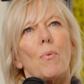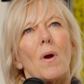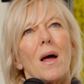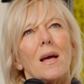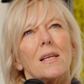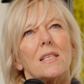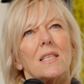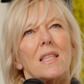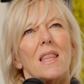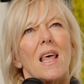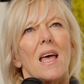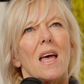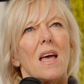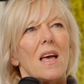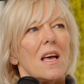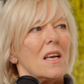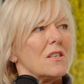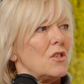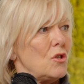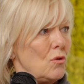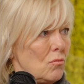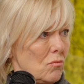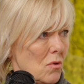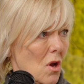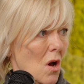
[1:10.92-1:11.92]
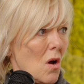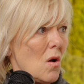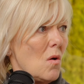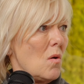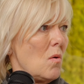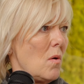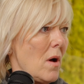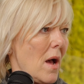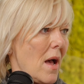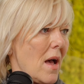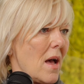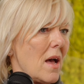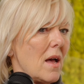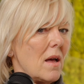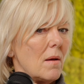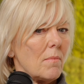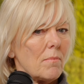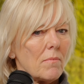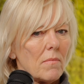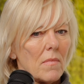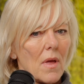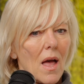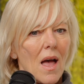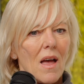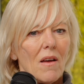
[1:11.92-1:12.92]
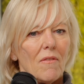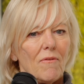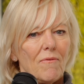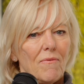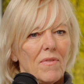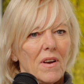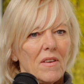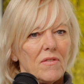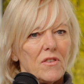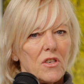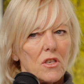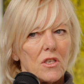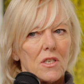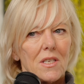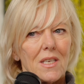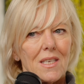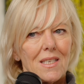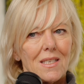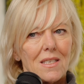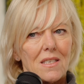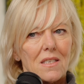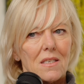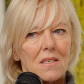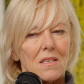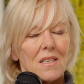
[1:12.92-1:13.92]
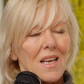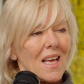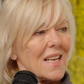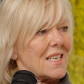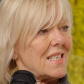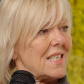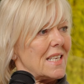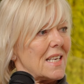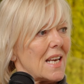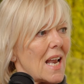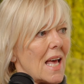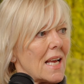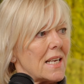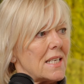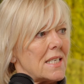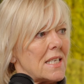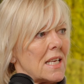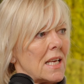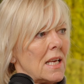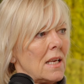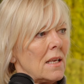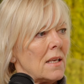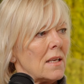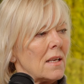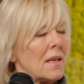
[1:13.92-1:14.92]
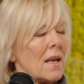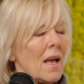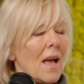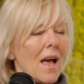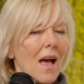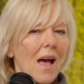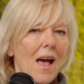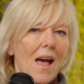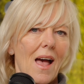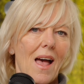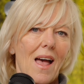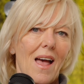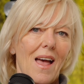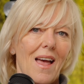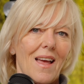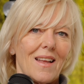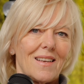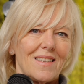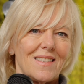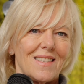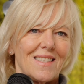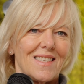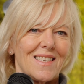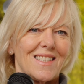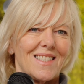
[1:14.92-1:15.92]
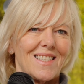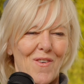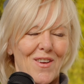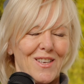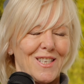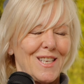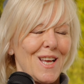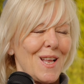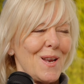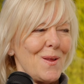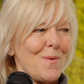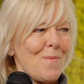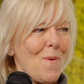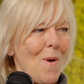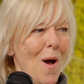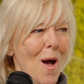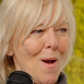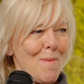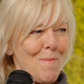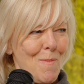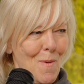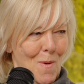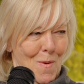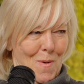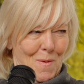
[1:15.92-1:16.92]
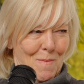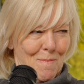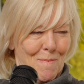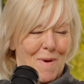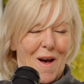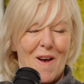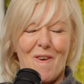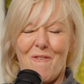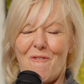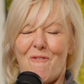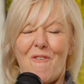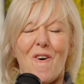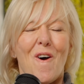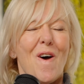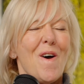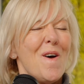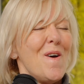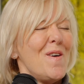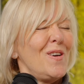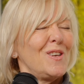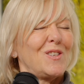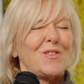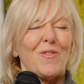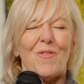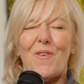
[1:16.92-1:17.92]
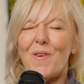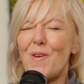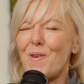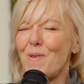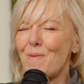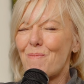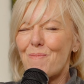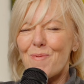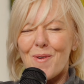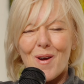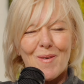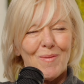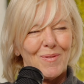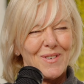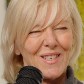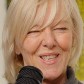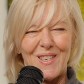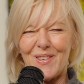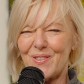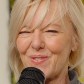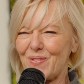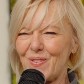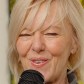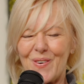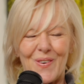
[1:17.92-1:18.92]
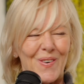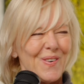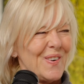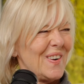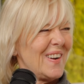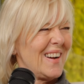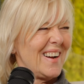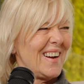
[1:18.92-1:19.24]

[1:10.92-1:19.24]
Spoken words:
Prior to that, as you know, I've lived here since 1990. And if I tell you what I bought my first few properties for.